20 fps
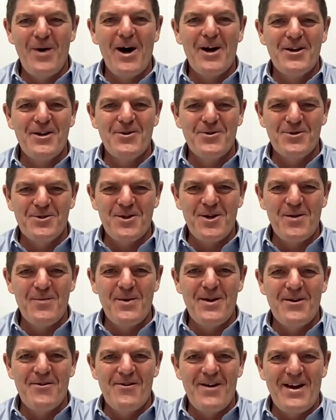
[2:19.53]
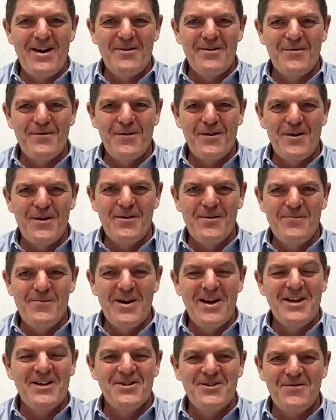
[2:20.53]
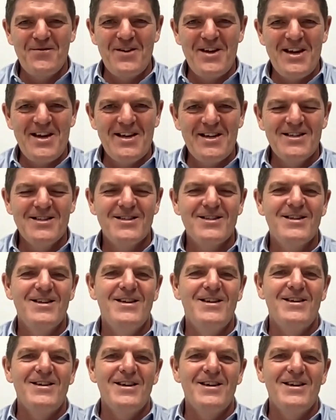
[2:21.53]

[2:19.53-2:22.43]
particles that have been around for millions of years